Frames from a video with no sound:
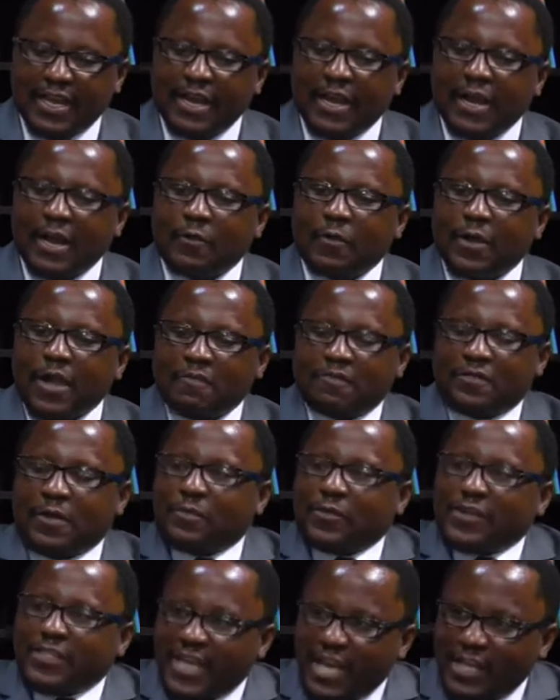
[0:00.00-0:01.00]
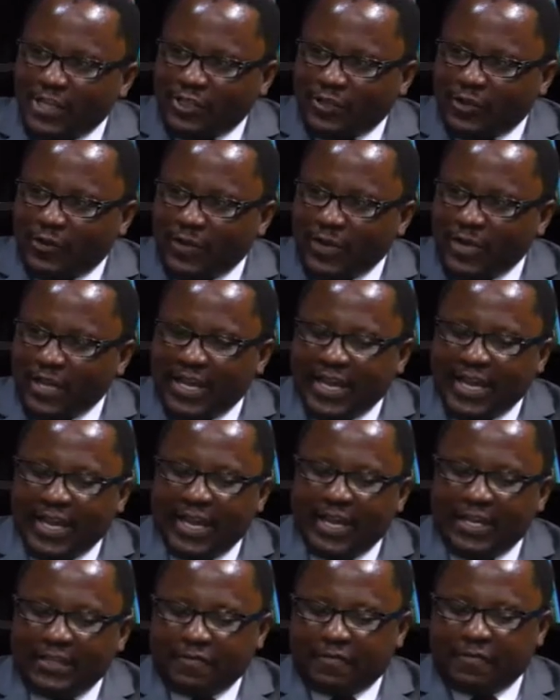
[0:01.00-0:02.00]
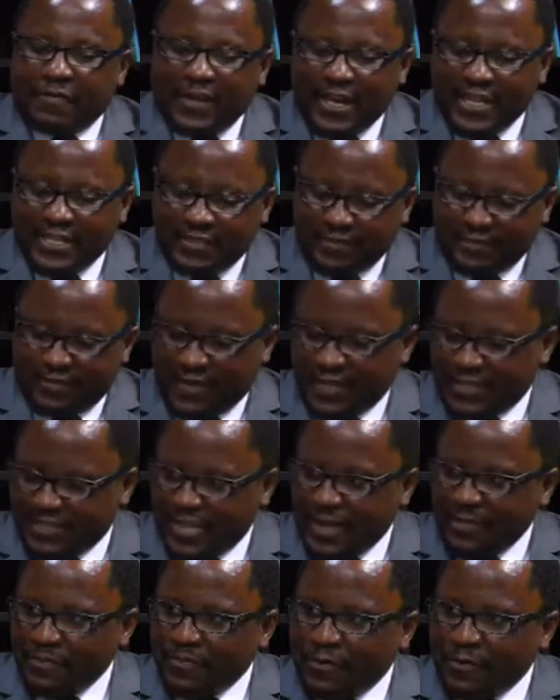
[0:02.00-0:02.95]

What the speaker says: we have the potential in forest, for example,